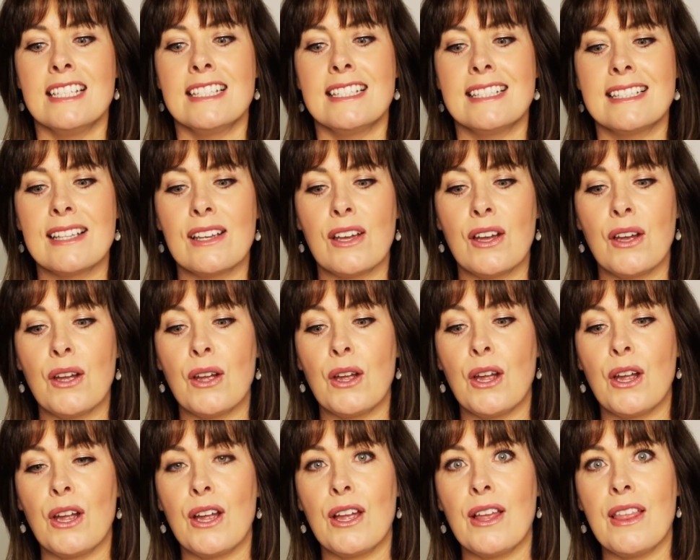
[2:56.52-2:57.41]
So
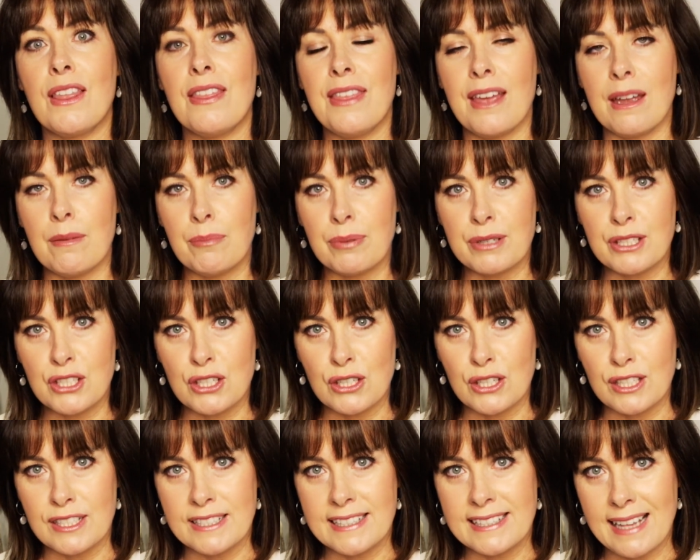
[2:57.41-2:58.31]
they
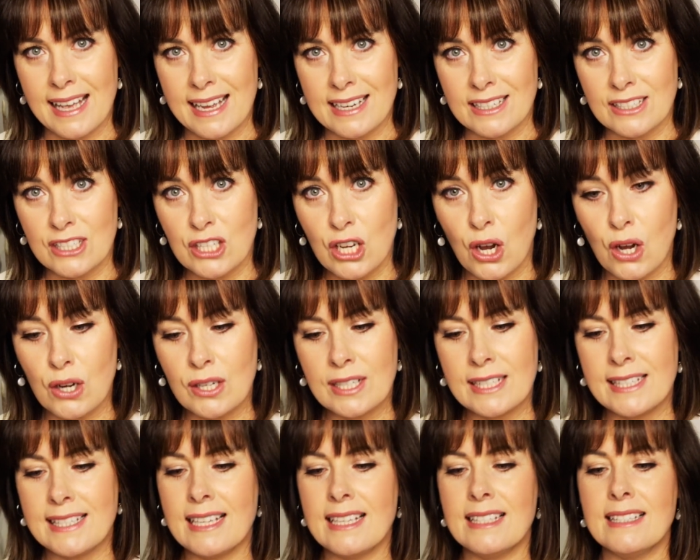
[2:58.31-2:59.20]
produce then
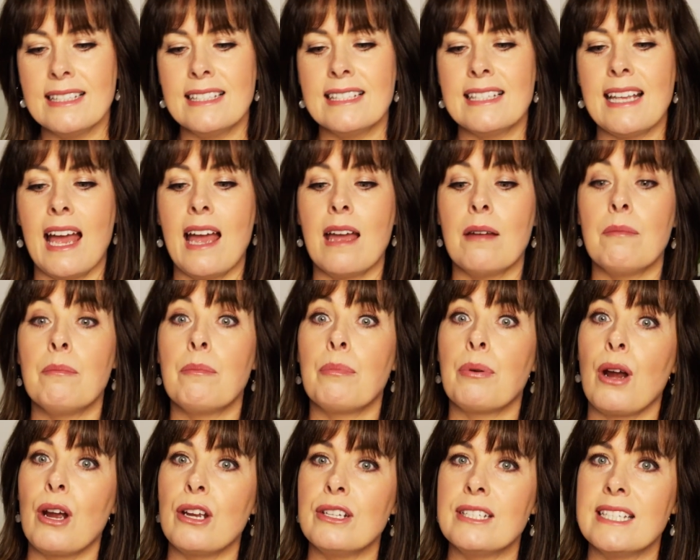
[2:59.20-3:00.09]
toxins and
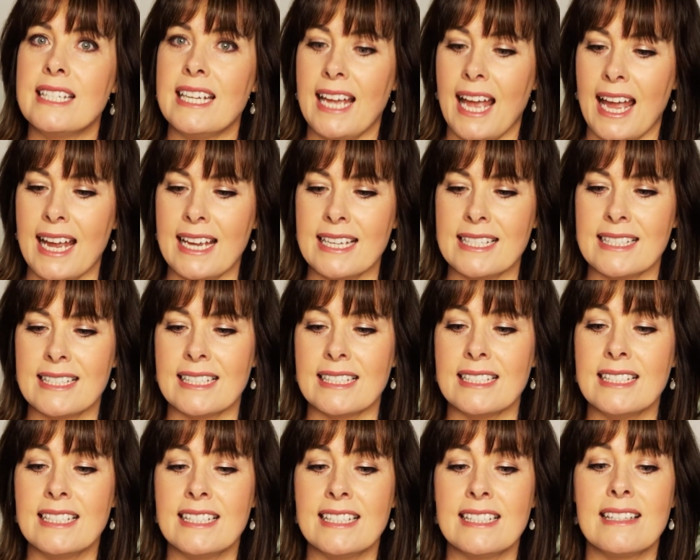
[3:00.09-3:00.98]

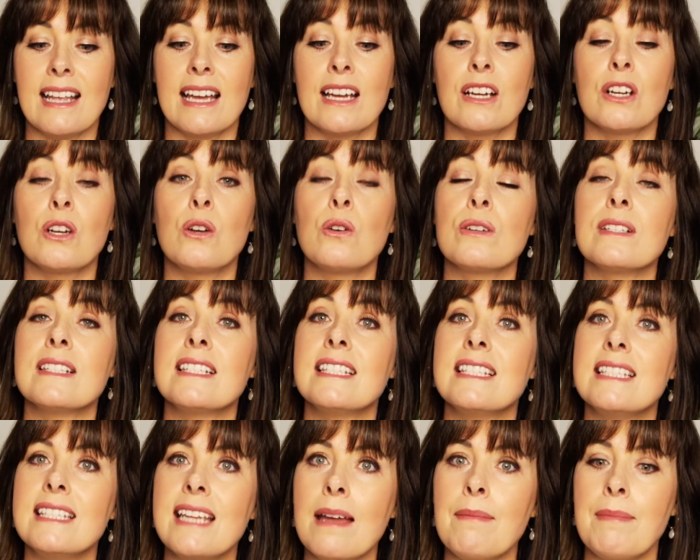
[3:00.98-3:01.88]
proteases that
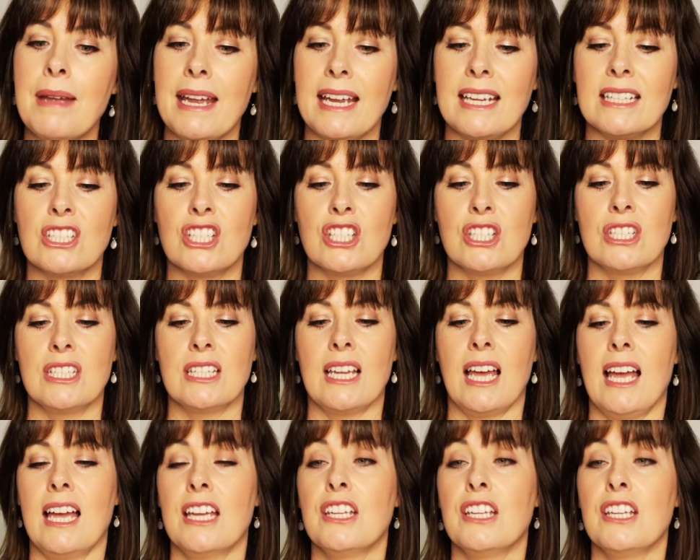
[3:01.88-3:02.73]
cause damage to